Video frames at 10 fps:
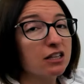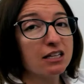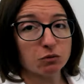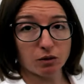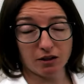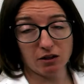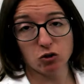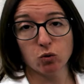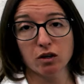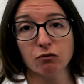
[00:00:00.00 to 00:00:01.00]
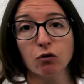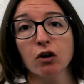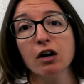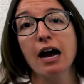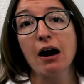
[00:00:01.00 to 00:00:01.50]
of these within a
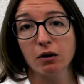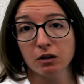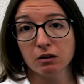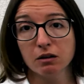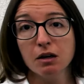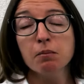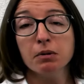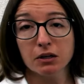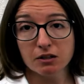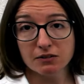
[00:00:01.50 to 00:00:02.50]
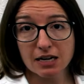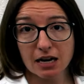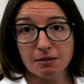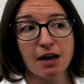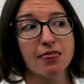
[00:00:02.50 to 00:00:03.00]
twenty-four hour period of
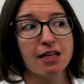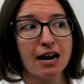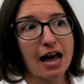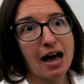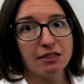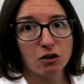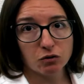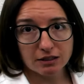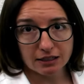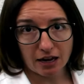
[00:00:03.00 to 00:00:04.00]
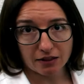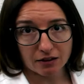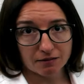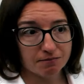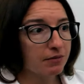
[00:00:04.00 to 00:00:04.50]
time, and then add those together.